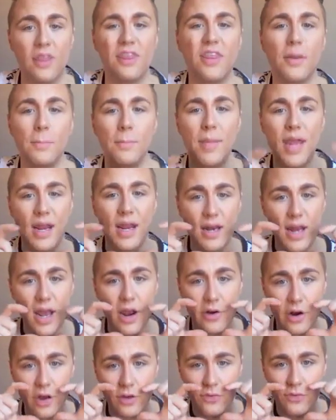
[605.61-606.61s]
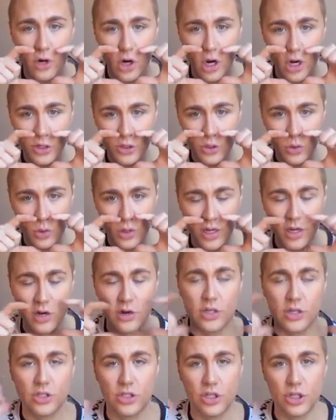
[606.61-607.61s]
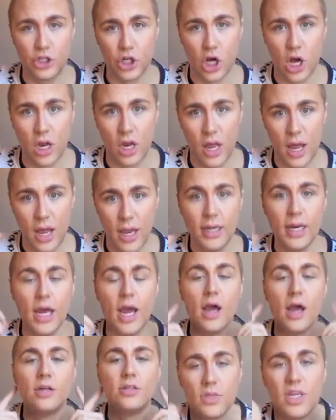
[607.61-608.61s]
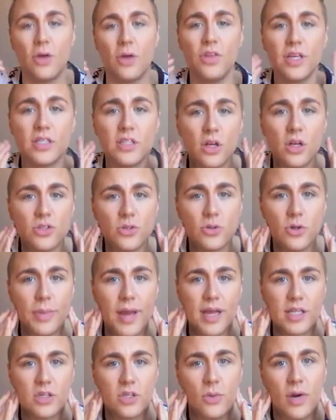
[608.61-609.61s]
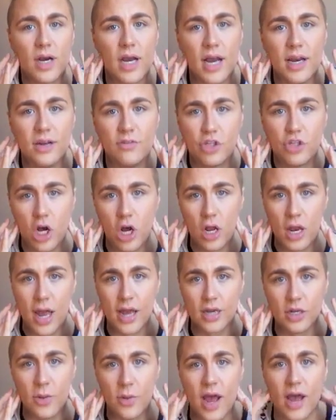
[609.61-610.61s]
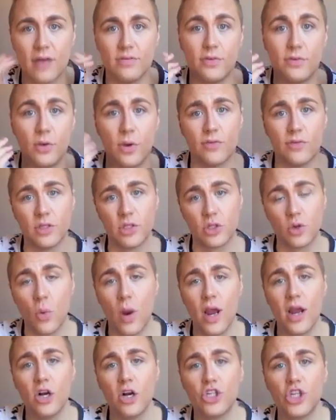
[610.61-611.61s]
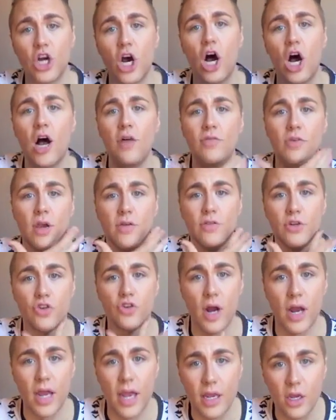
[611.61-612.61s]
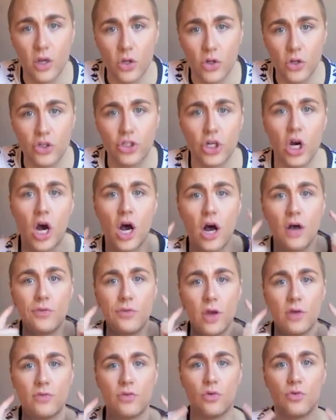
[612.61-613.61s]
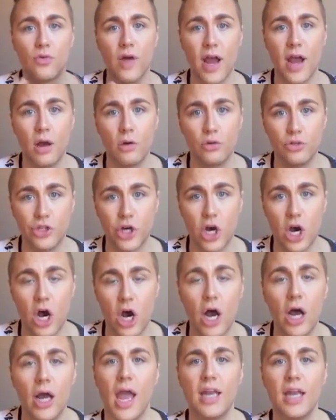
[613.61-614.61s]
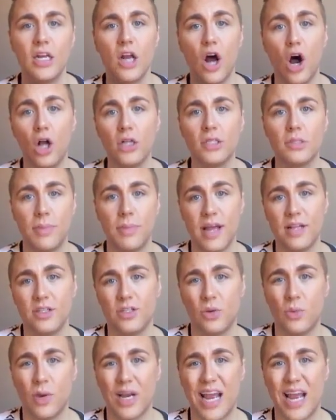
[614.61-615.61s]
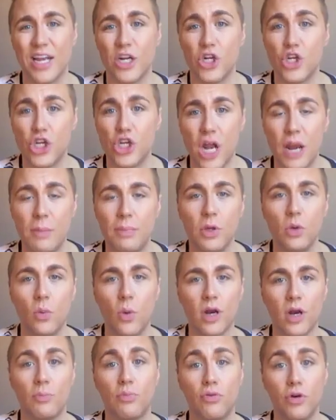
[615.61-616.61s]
The main area for contour here is the jawline. Now this also depends on what kind of jawline you have. If you have a square jaw, if you have a triangular jaw, if you have a round jaw, and it all depends on what kind of shape you want to